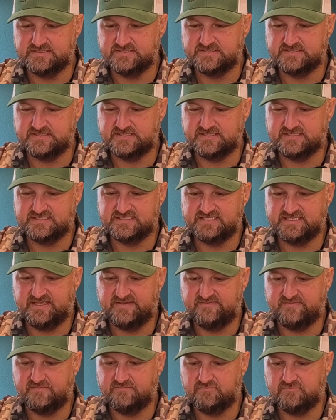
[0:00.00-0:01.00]
It's like
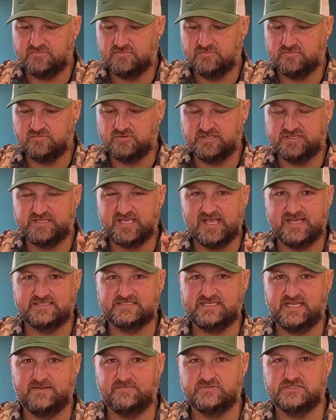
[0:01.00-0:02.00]
$7. Wood
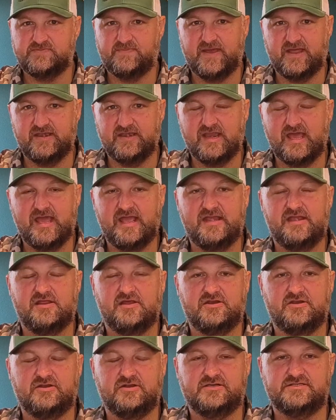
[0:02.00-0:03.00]
tax stamp is about
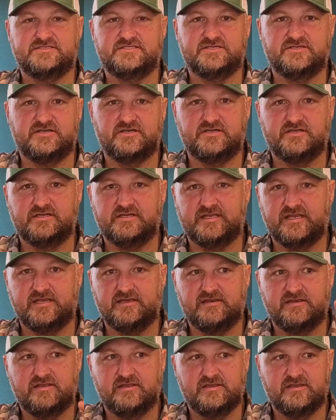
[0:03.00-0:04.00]
$900. So you're
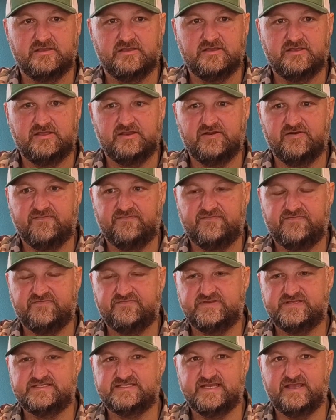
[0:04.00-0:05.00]
looking, you know,
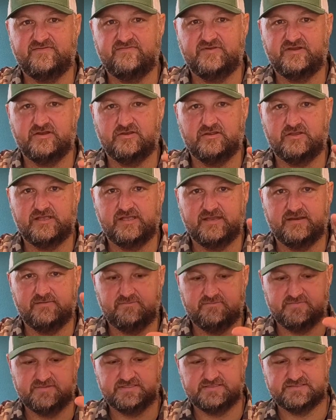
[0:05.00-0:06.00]
57. You're looking at
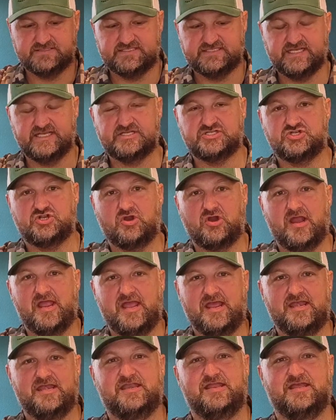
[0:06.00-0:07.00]

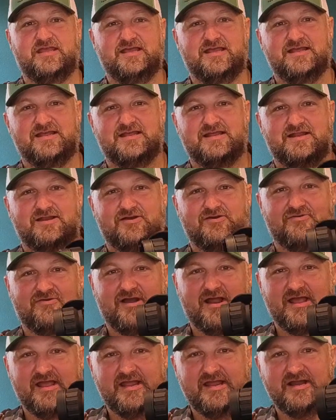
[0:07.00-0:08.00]
$6,000
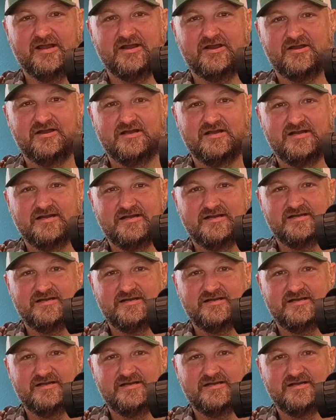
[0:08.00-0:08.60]
right here.